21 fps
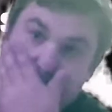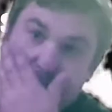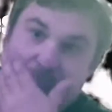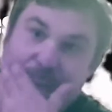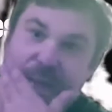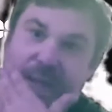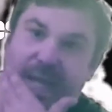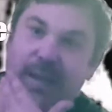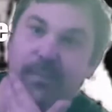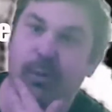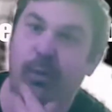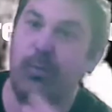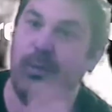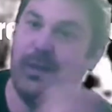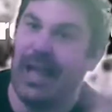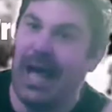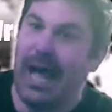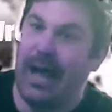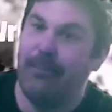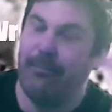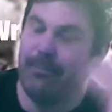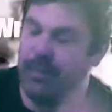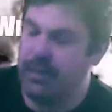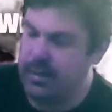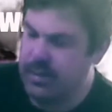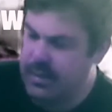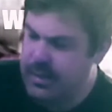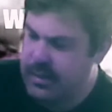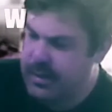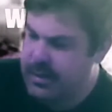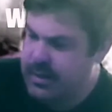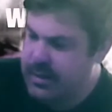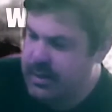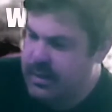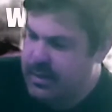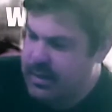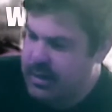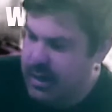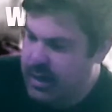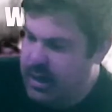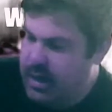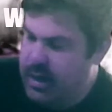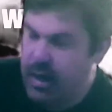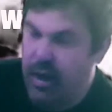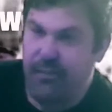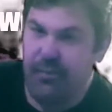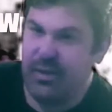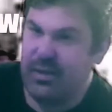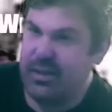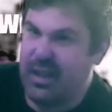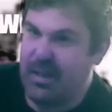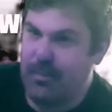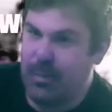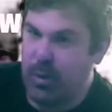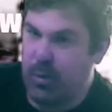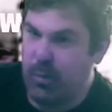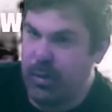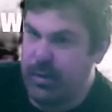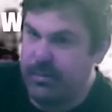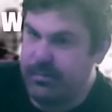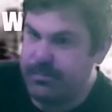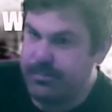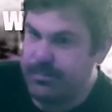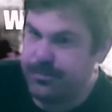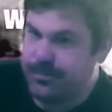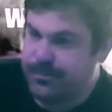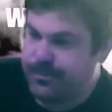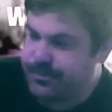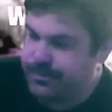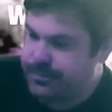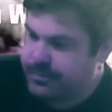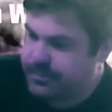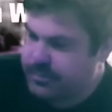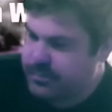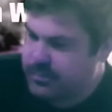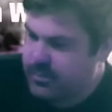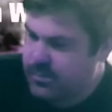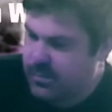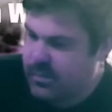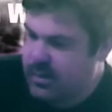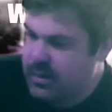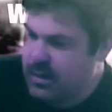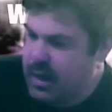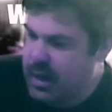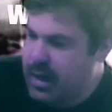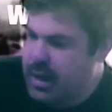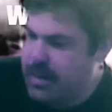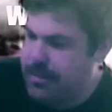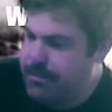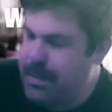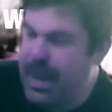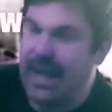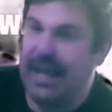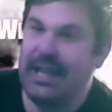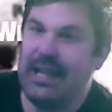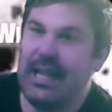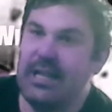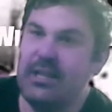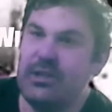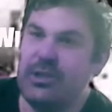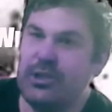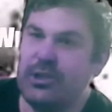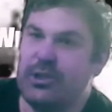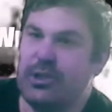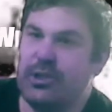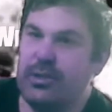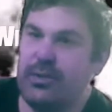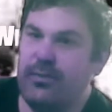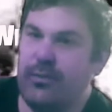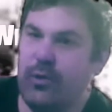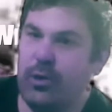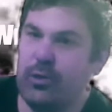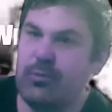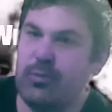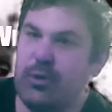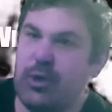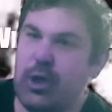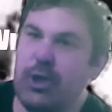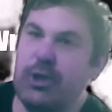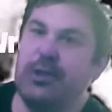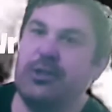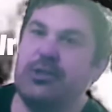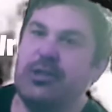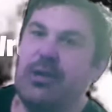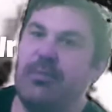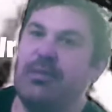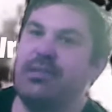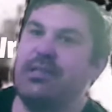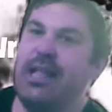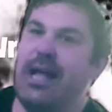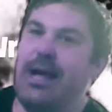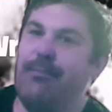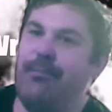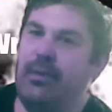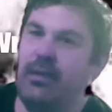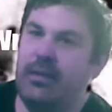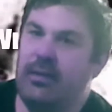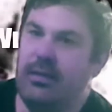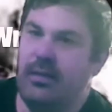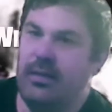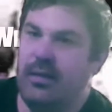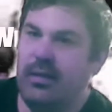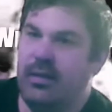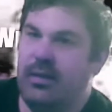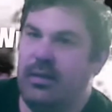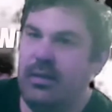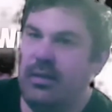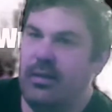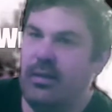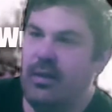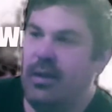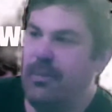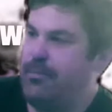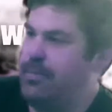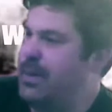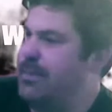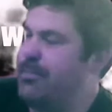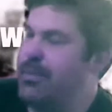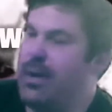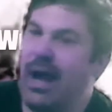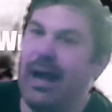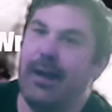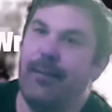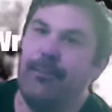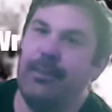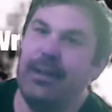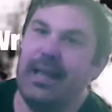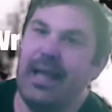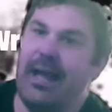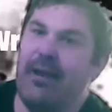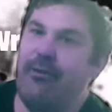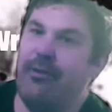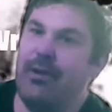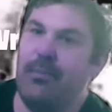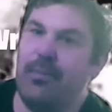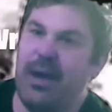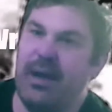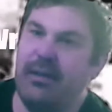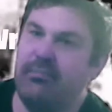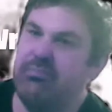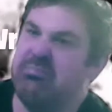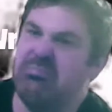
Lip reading: debut with that. But I think Damian will win. Becky Lynch, of course, returned at SummerSlam and beat Bianca Belair in about